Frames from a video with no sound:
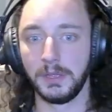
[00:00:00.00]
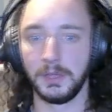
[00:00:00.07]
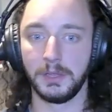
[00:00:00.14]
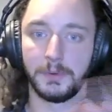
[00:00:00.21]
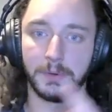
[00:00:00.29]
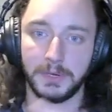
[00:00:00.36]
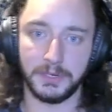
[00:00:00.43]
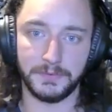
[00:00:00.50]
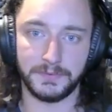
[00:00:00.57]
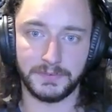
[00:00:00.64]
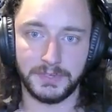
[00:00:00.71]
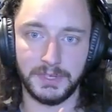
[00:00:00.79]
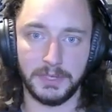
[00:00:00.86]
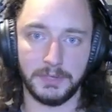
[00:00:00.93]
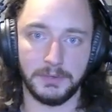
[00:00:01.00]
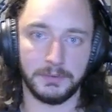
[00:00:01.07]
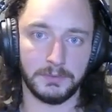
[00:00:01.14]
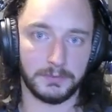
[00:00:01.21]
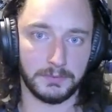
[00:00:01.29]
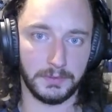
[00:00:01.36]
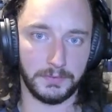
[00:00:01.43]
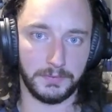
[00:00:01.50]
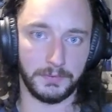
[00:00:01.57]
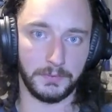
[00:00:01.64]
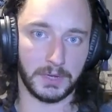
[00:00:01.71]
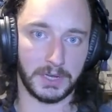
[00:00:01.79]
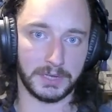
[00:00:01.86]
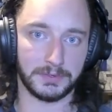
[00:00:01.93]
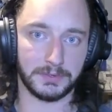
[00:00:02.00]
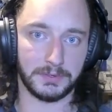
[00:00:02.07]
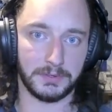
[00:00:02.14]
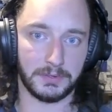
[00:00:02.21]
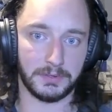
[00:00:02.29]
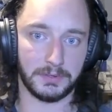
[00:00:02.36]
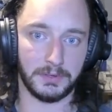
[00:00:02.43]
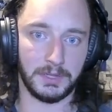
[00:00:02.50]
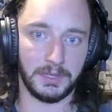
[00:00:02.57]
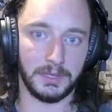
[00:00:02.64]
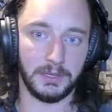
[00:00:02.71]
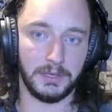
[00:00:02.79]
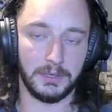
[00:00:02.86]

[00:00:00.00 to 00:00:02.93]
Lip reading: Or you watched the